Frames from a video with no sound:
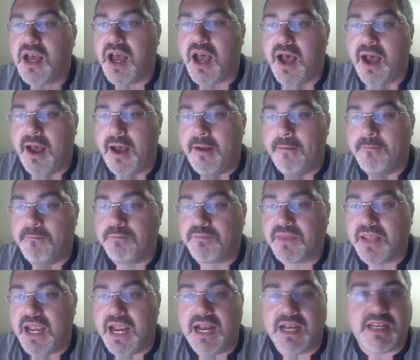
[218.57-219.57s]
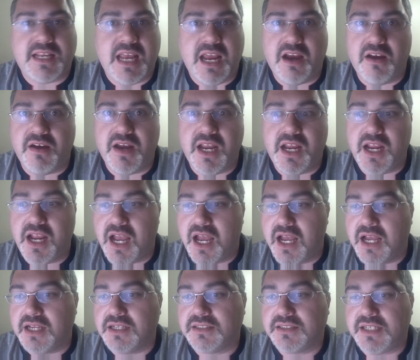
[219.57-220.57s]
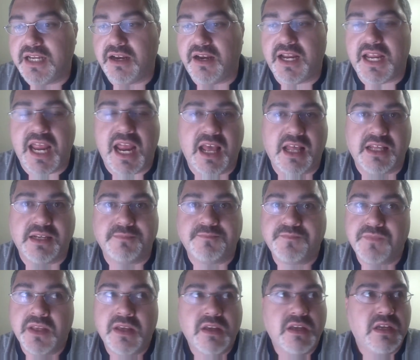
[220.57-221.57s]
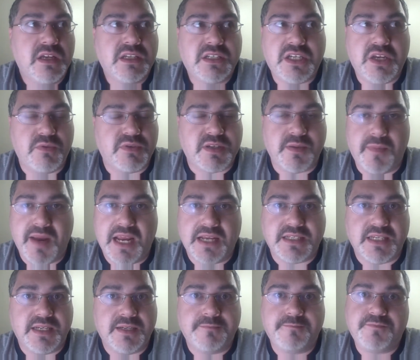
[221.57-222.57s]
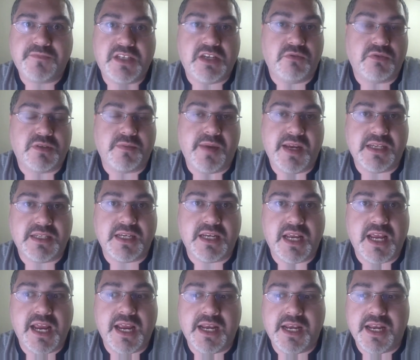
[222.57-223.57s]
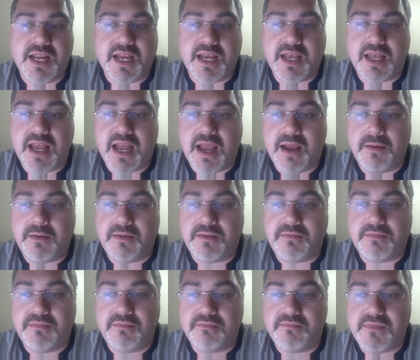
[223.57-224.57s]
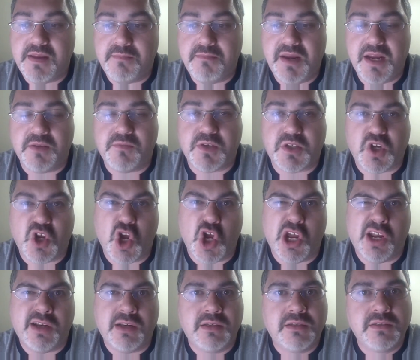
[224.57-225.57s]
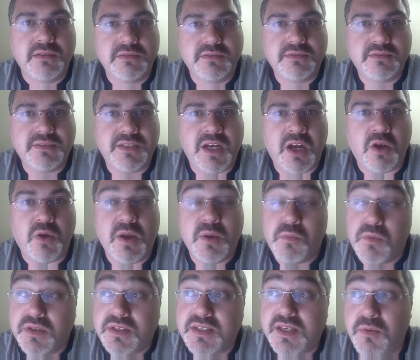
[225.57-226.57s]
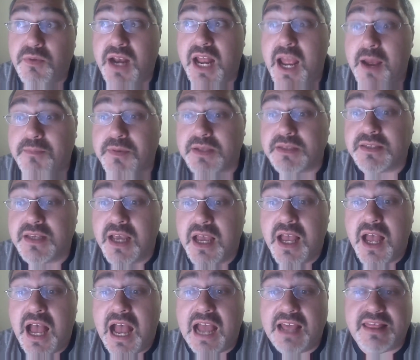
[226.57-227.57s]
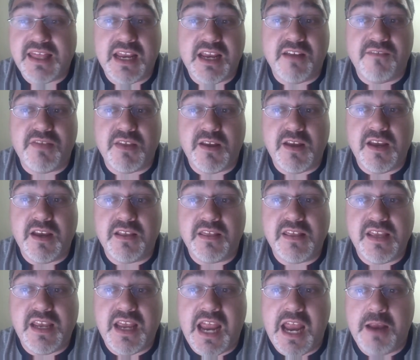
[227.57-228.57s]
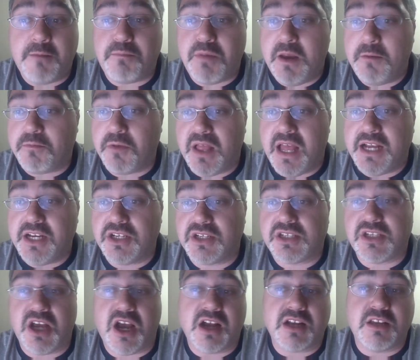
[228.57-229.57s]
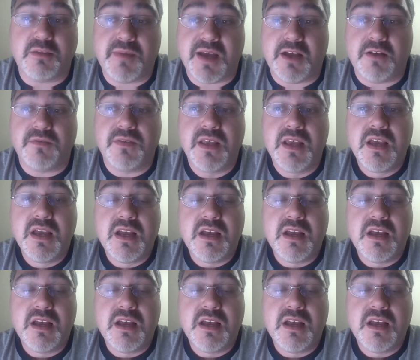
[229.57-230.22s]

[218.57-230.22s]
Um, and Kari uh, Kari Callin, she was amazing. She was amazing, and uh, I and Mia was good you know, and we'll see what happens. I think of the the eight people I just talked about,